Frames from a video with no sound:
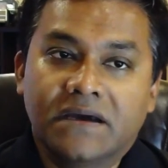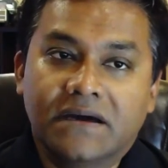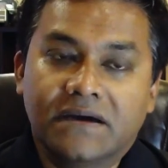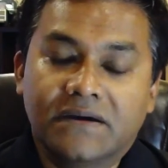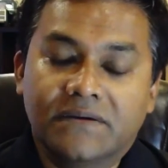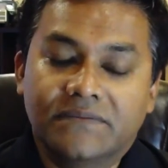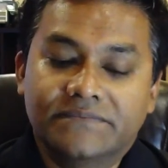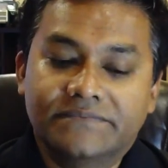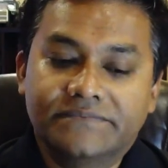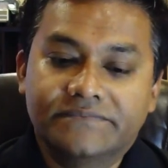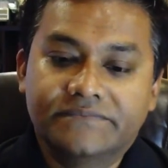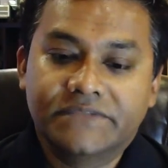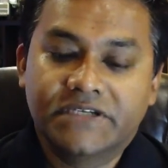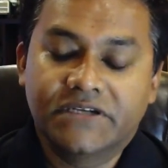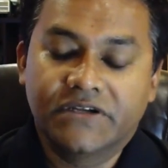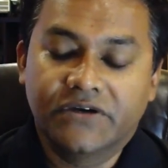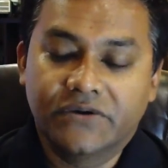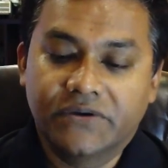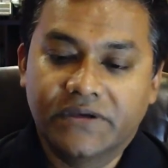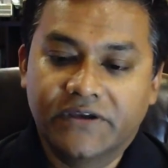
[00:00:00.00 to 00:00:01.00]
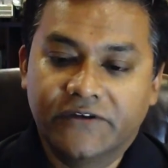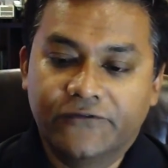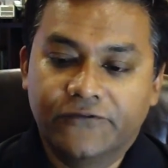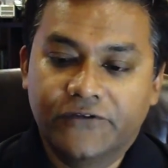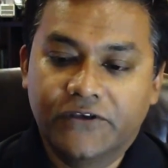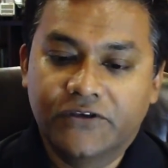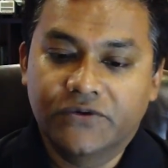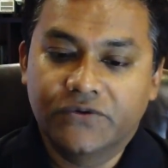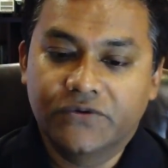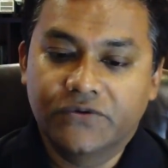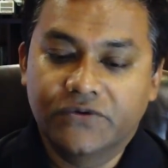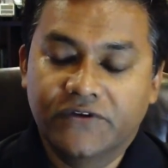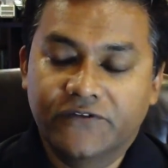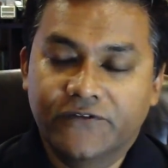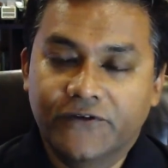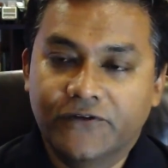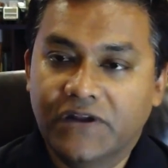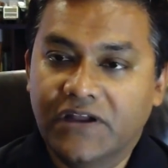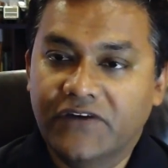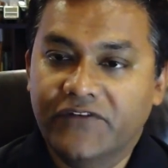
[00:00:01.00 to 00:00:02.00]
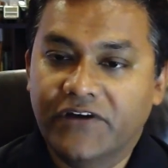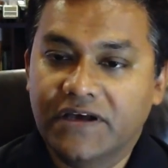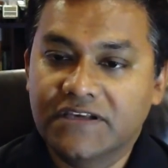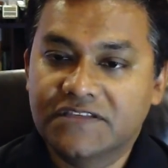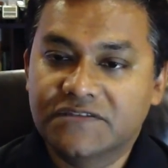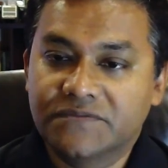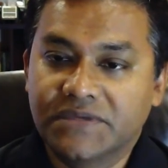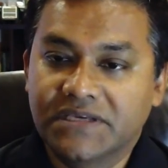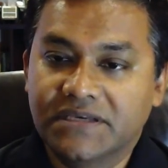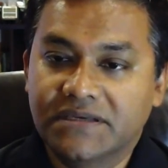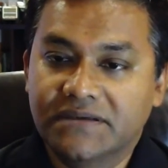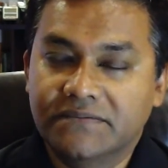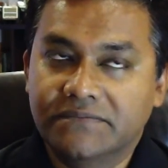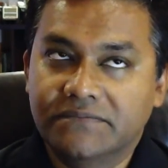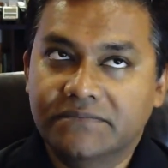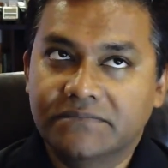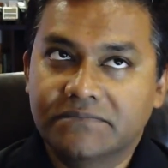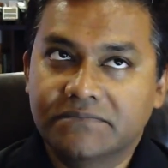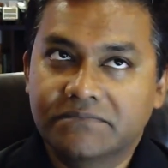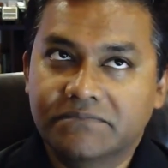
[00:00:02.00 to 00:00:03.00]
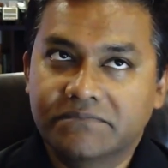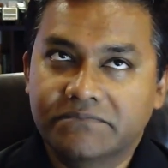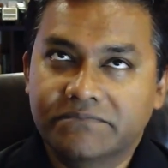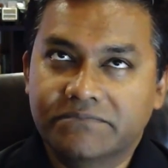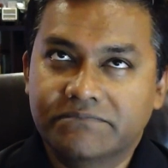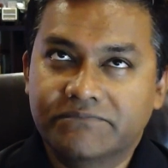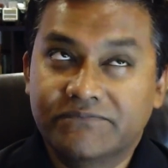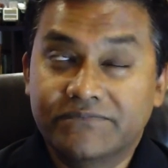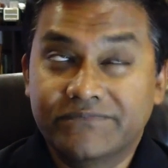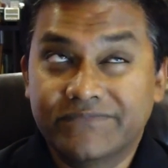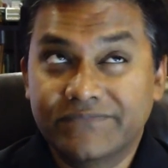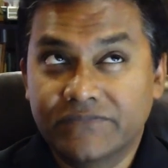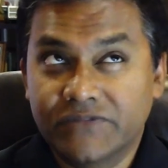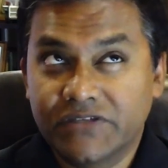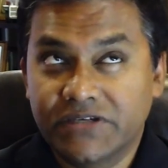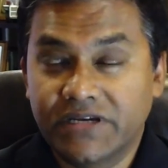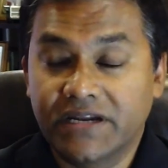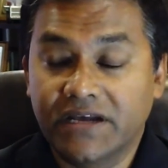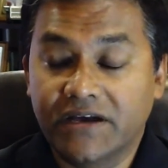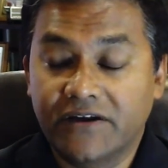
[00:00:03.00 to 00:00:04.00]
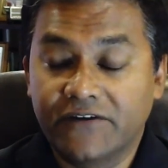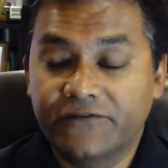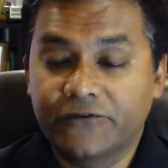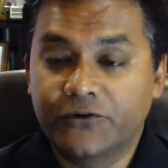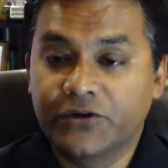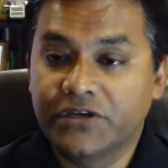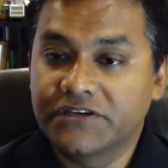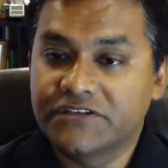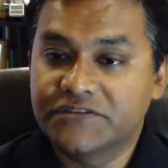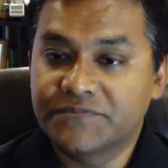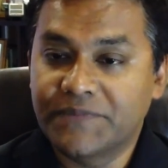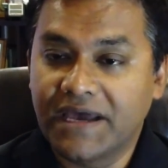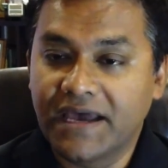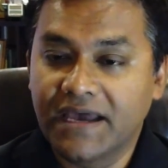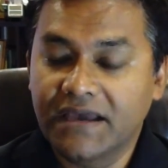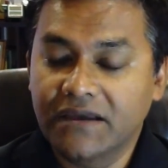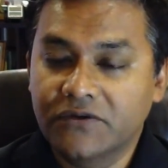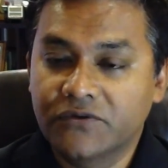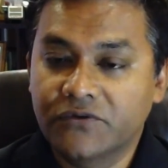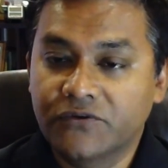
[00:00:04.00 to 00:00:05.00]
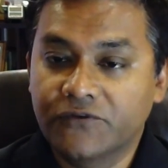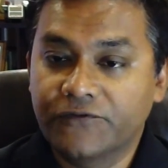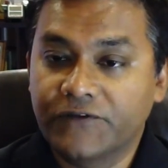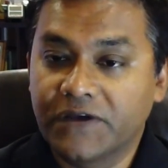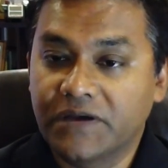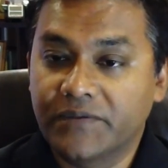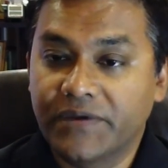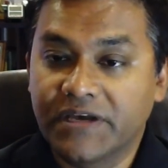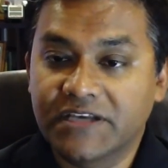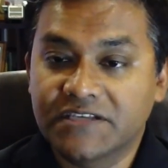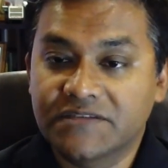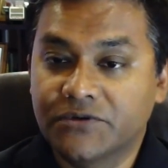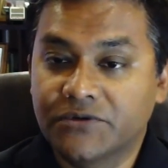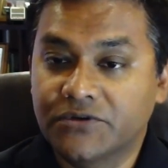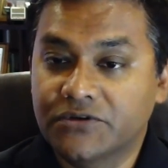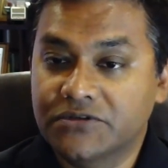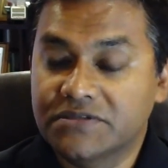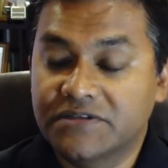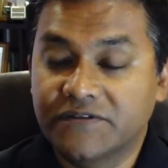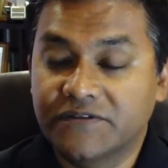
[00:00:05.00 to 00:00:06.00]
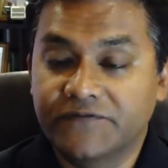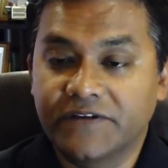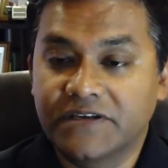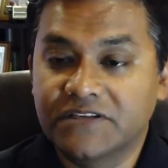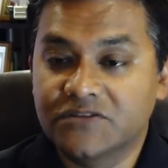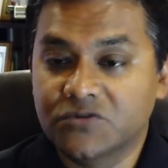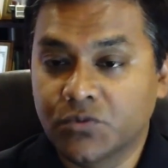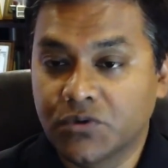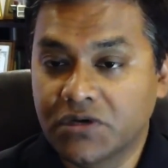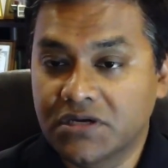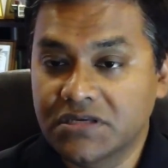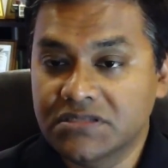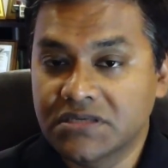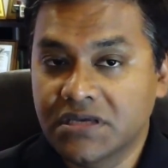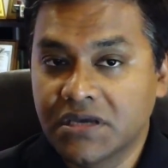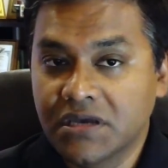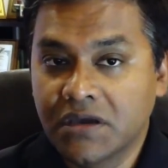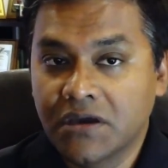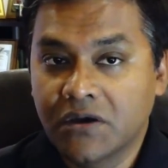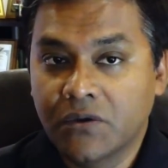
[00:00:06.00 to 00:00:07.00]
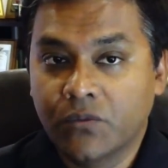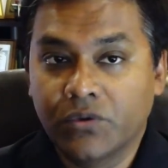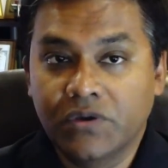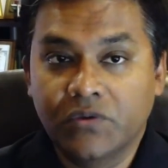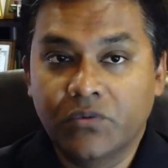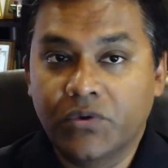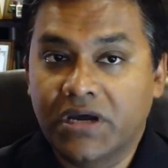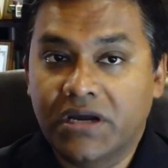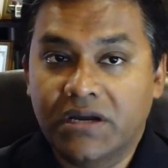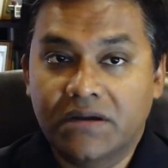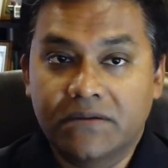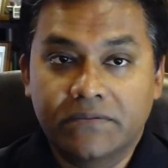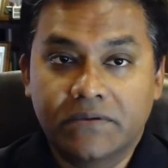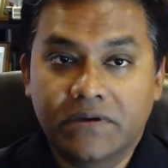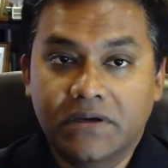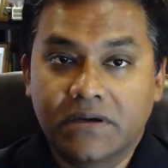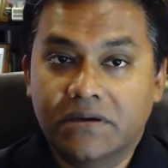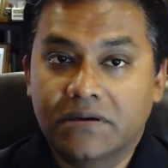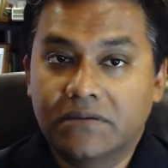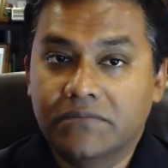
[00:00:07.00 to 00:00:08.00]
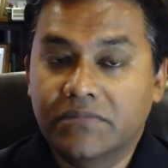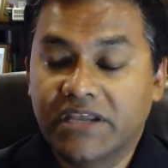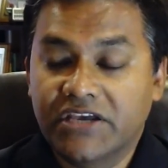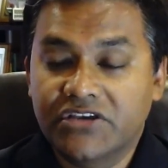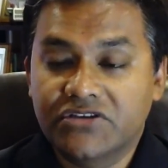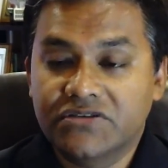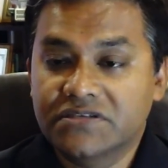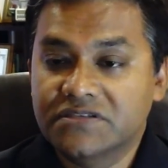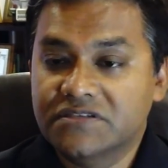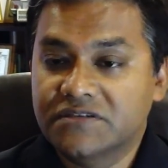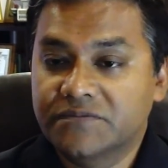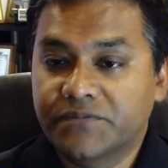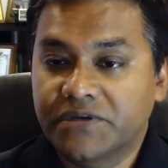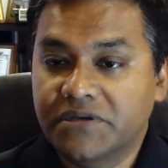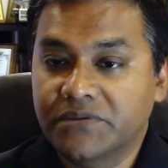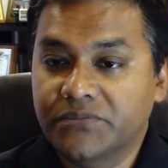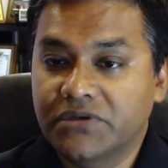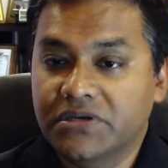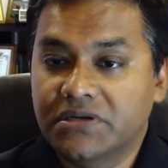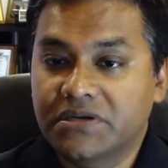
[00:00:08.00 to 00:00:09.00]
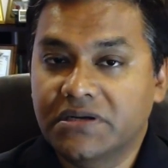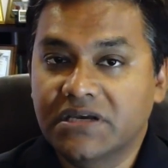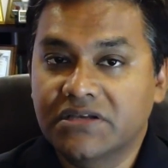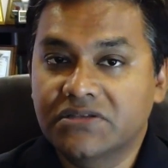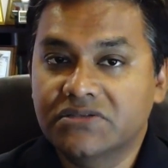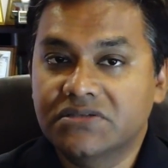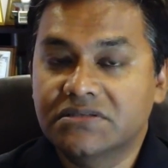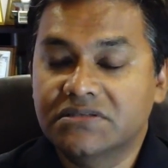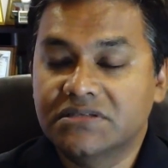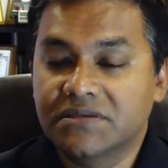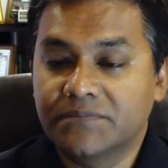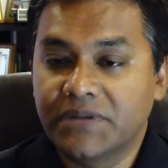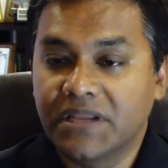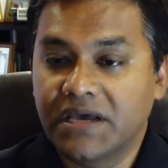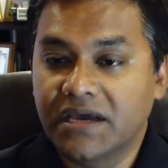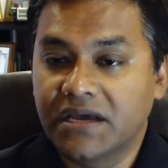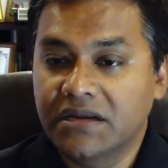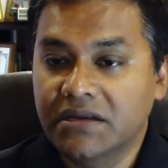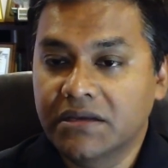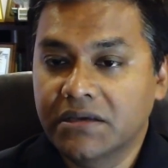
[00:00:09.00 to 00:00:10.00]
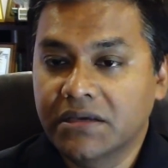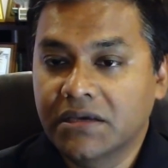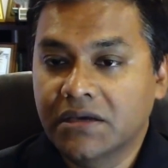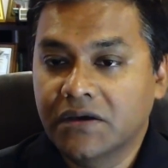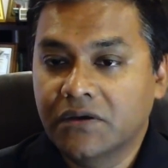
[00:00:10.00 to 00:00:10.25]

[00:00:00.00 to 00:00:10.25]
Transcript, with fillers: Um, you know, if you if you would have asked me three and a half, four years back, when Fairbanks Morse Defense was, we were a nation's premier engine supplier.